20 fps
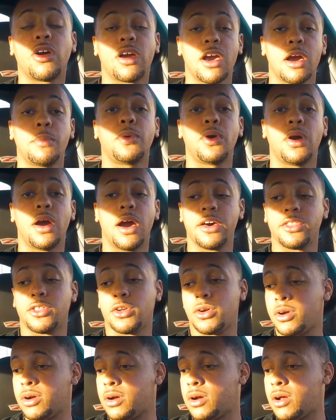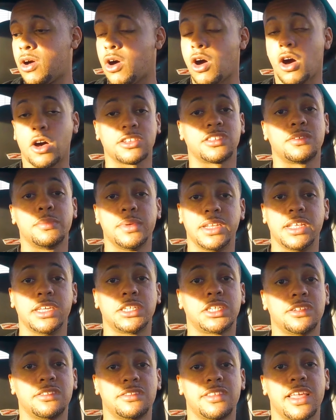couple other awesome
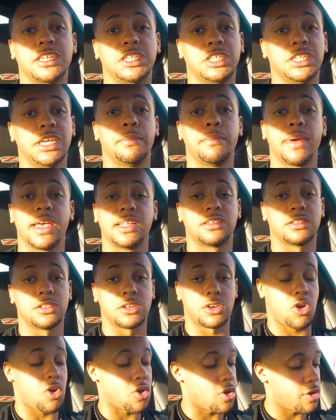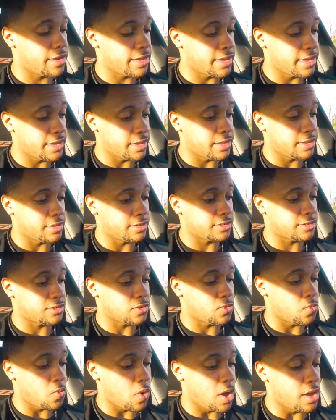additions that GM made to the car
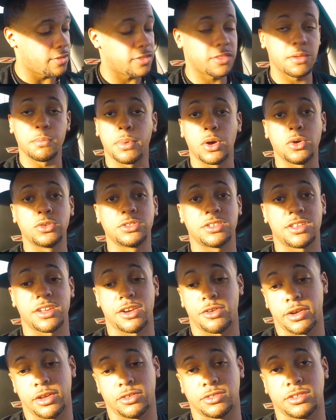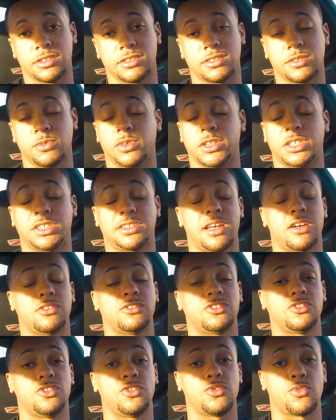is, one, the Bose stereo system, which
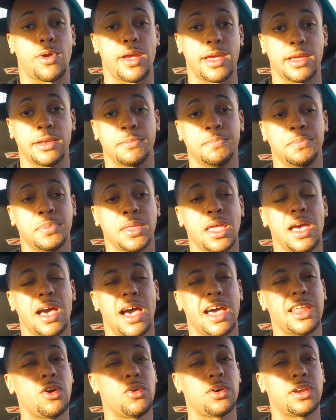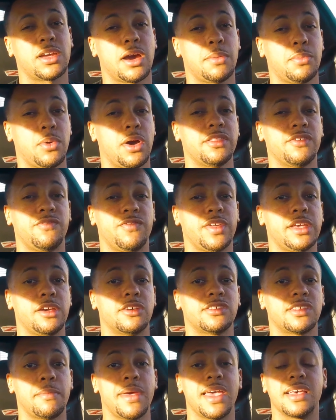sounds great. I know in a couple other
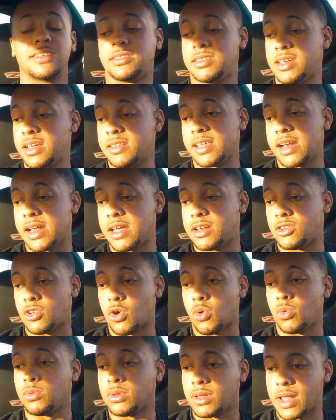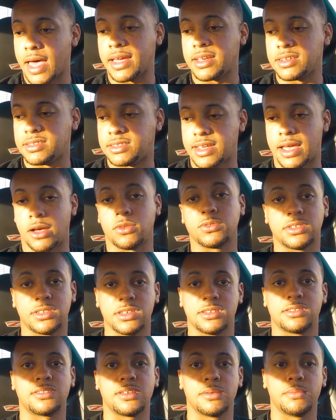videos I may have said that I don't like a sound
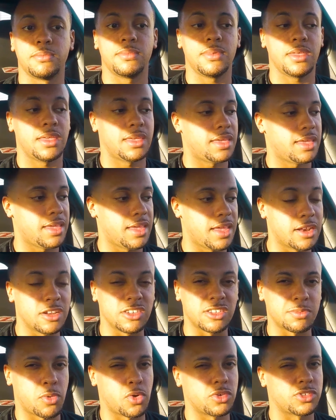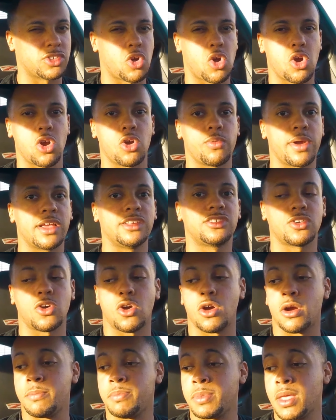system in a sports car or race
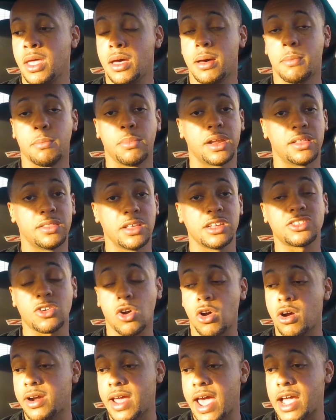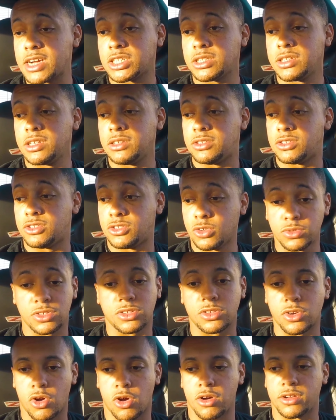car, but in this car it actually
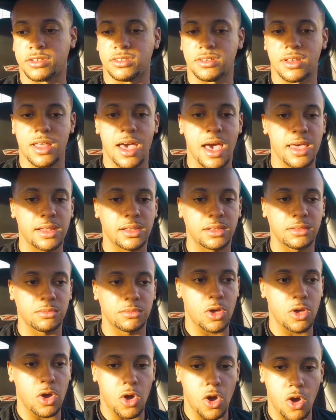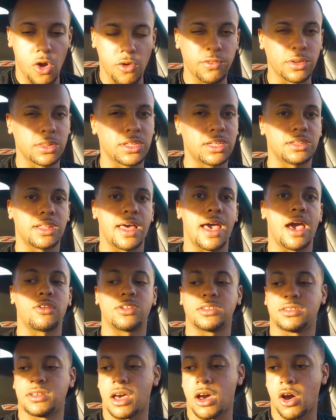suits the car. It's not overly
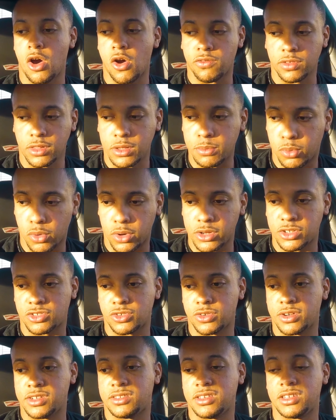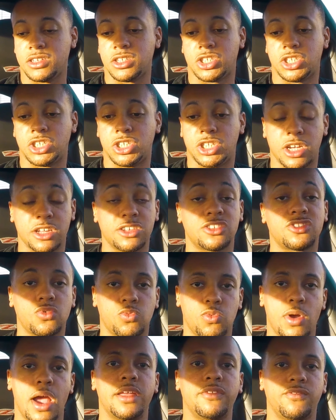loud, it's not overly boisterous, it's just
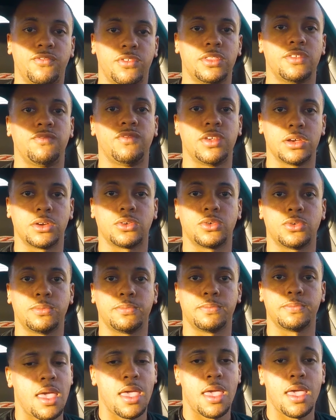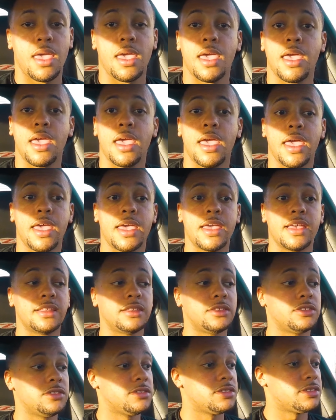right for the vehicle.
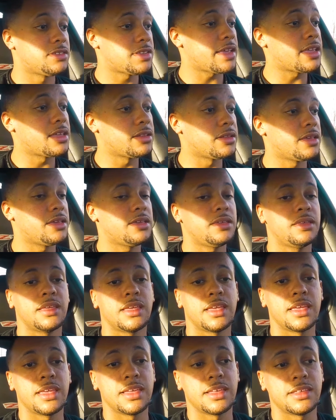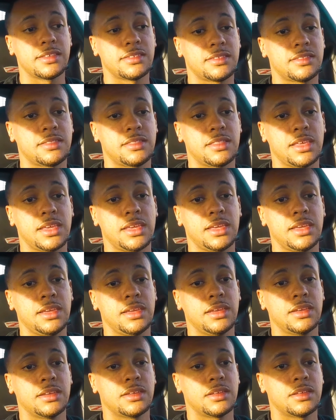And secondly is
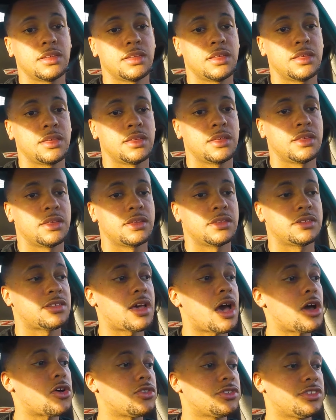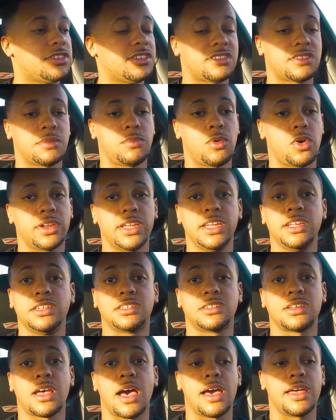the toggle system on
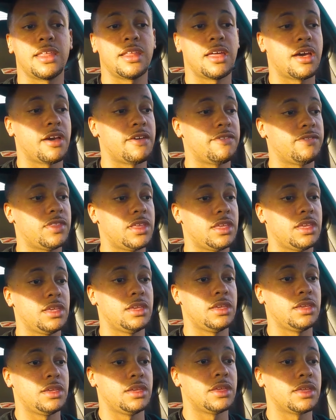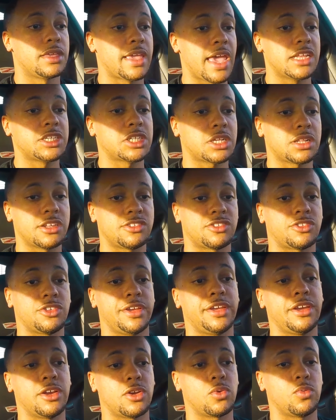each side of the gauge cluster
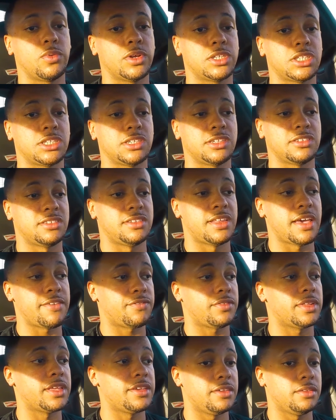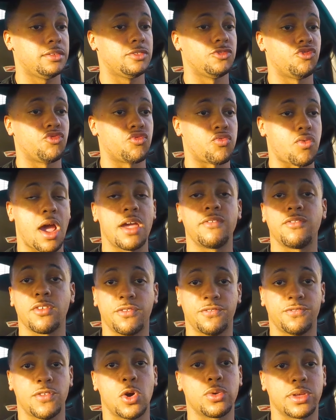here, which is definitely
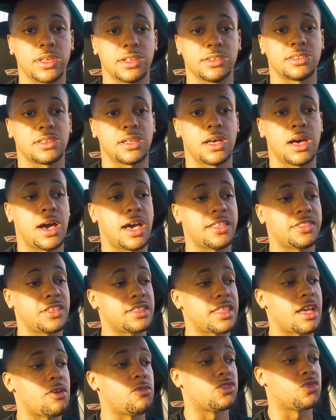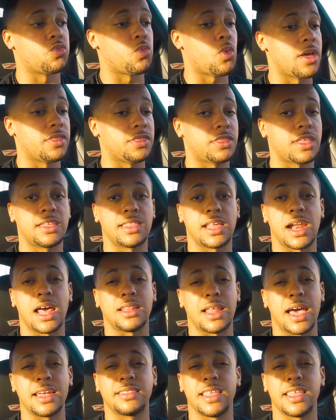driver focused. I think that was one thing that I like